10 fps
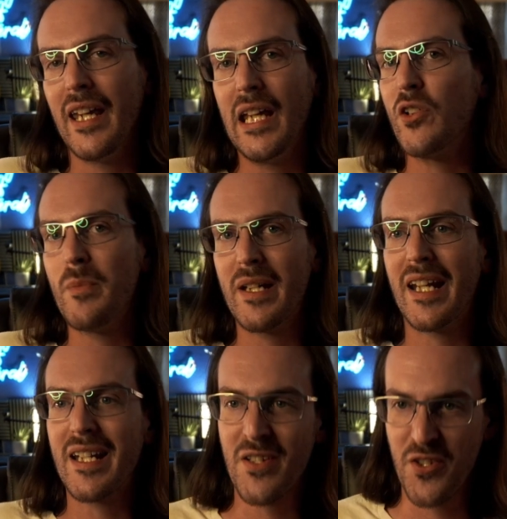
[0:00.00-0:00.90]
It will be
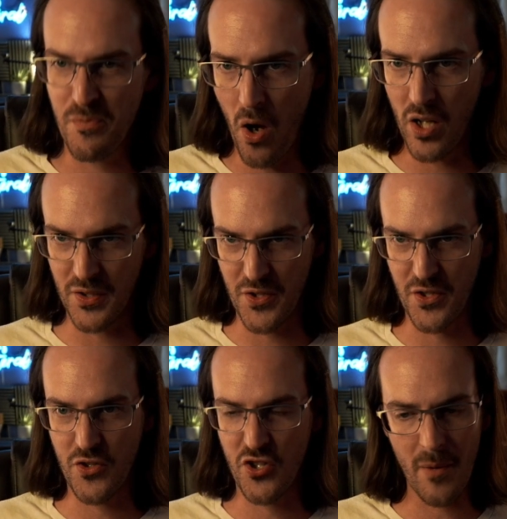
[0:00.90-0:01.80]
getting smaller.
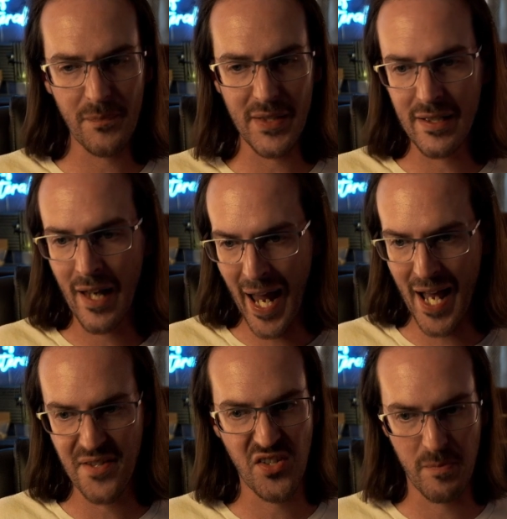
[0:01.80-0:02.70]
So something
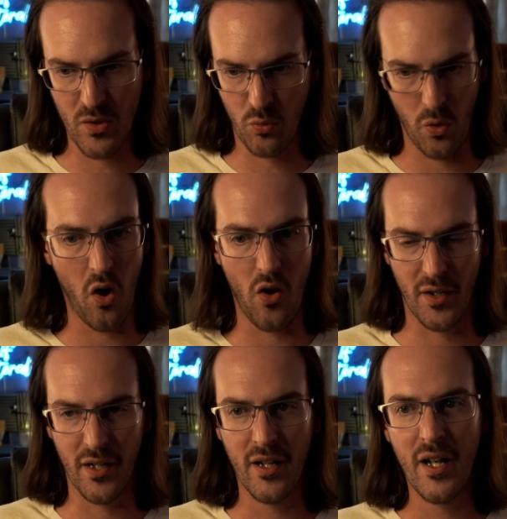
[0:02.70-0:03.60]
has to be
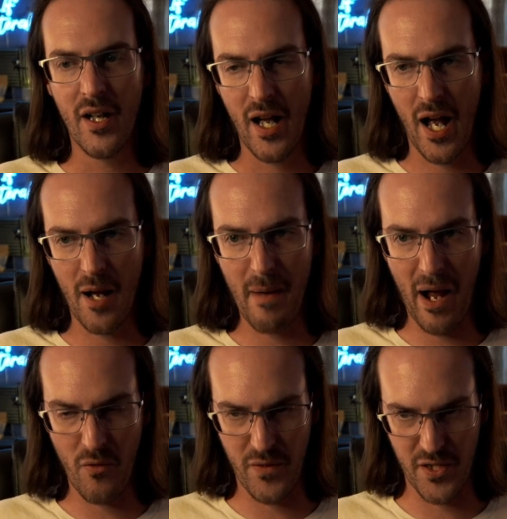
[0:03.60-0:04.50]
wrong
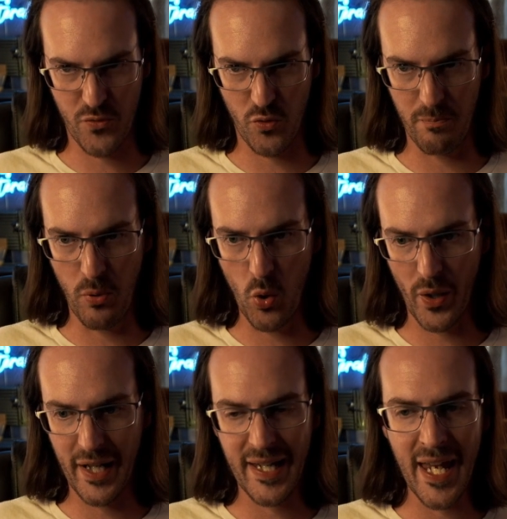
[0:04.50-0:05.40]
about this
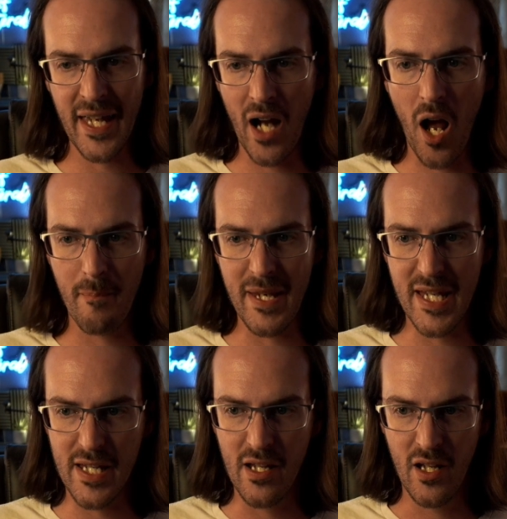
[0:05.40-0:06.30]
report. It cannot
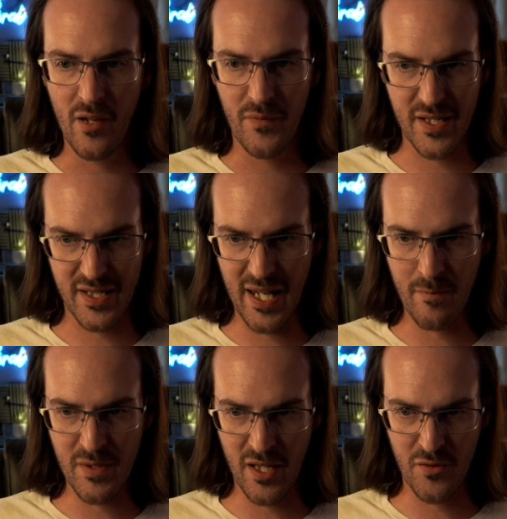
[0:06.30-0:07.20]
be the
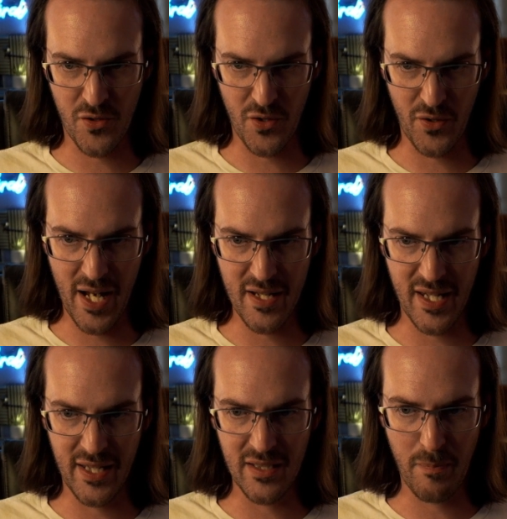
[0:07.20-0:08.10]
same sensor as
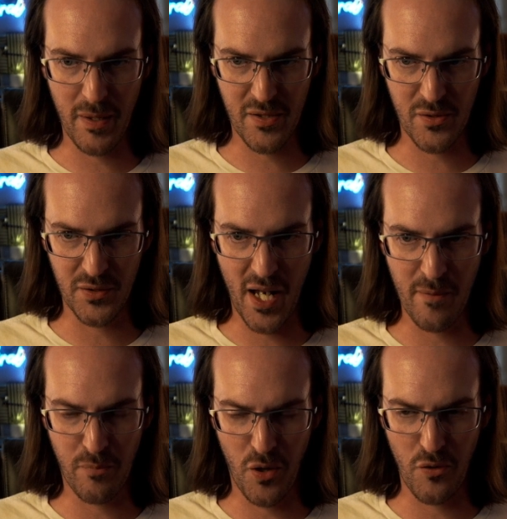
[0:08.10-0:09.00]
in the Pixel
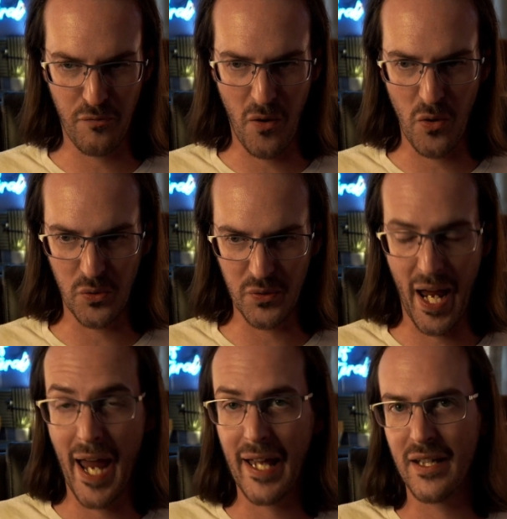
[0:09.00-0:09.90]
9 Pro Fold
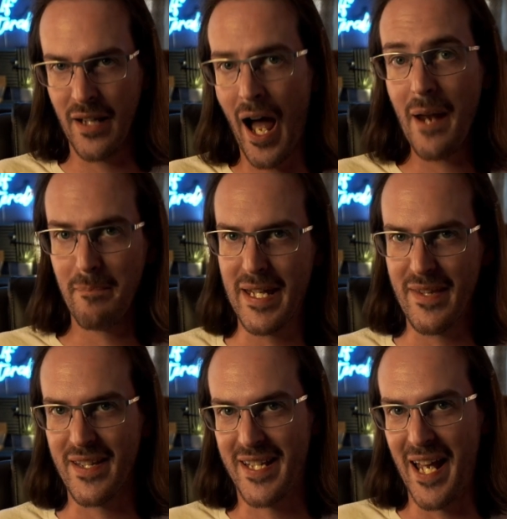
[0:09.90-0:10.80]
and not be
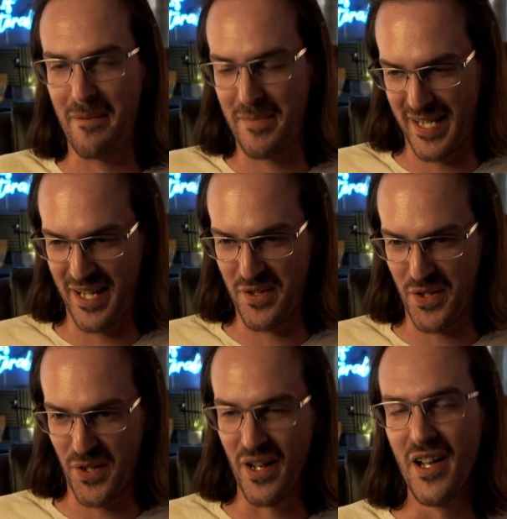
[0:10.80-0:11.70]
the same
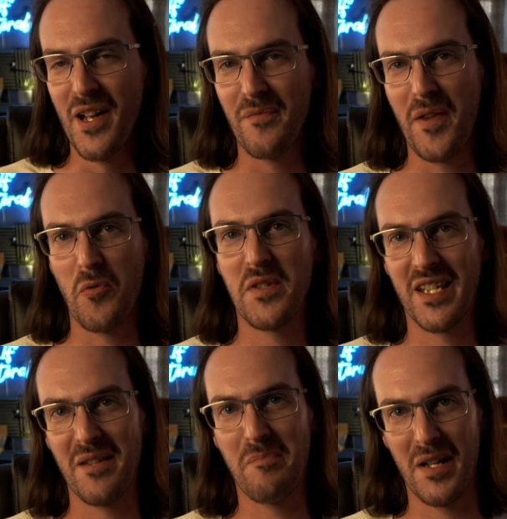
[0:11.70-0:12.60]
sensor that was
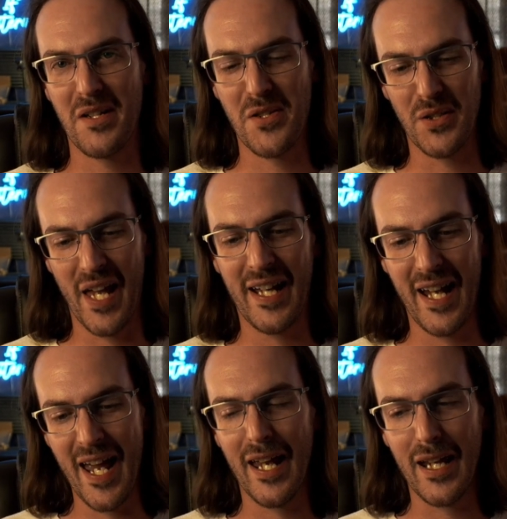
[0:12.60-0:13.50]
in the Pixel
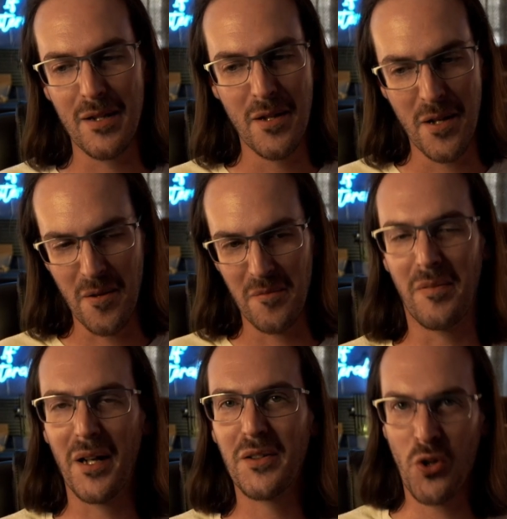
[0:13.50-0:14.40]
8a
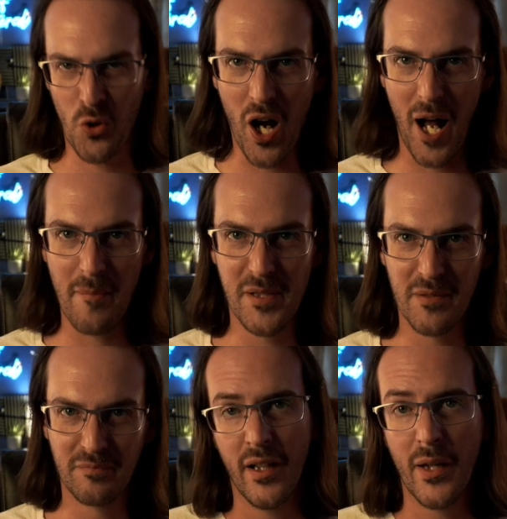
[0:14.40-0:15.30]
but cropped.
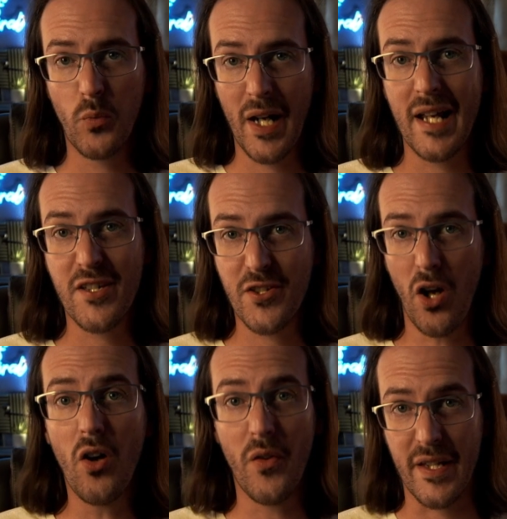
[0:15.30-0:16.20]
And when I
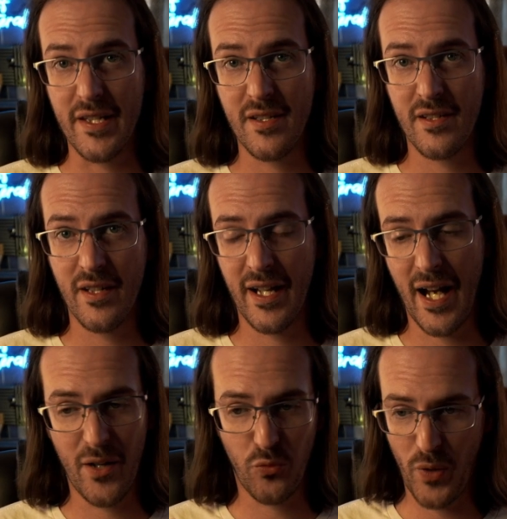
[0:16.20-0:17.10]
saw this and
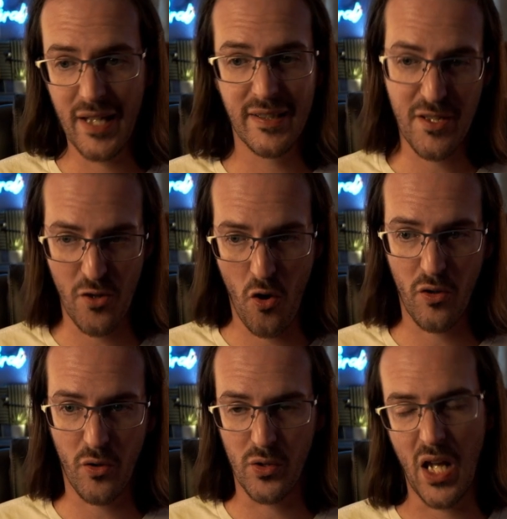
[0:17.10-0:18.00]
I read this
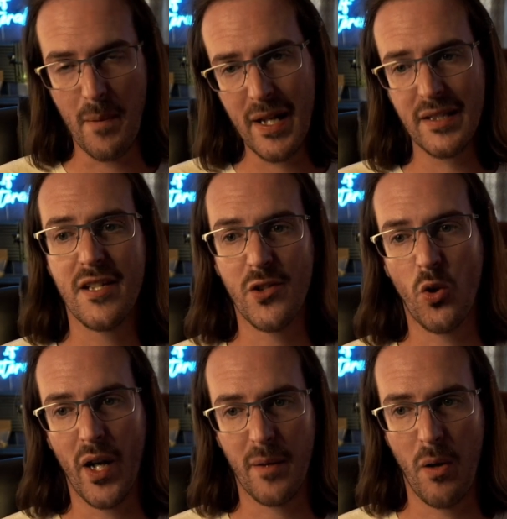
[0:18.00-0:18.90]
article, I made this
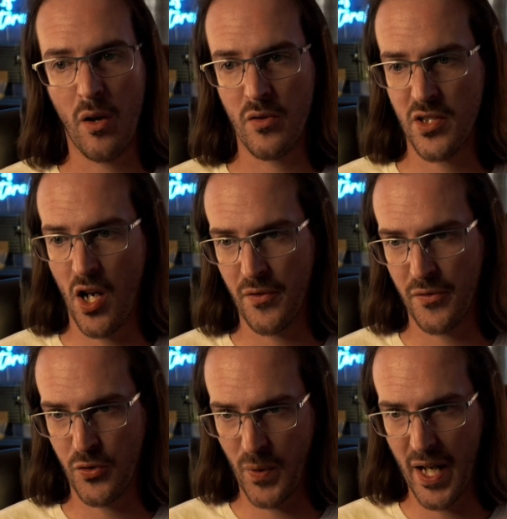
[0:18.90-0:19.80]
quick post
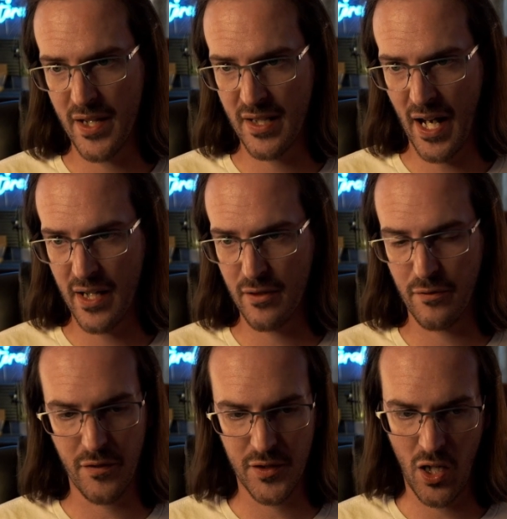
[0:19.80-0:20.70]
on threads kind
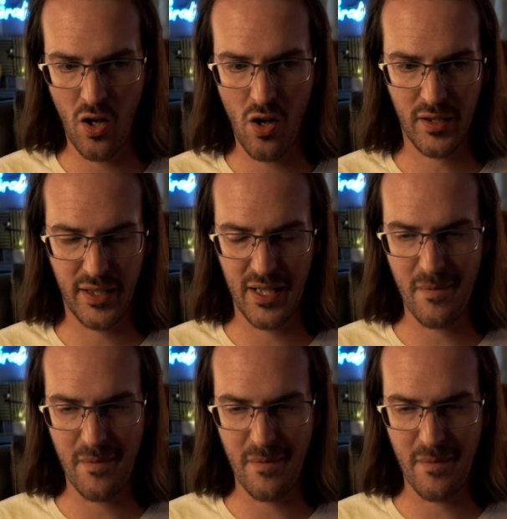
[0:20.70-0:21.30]
of talking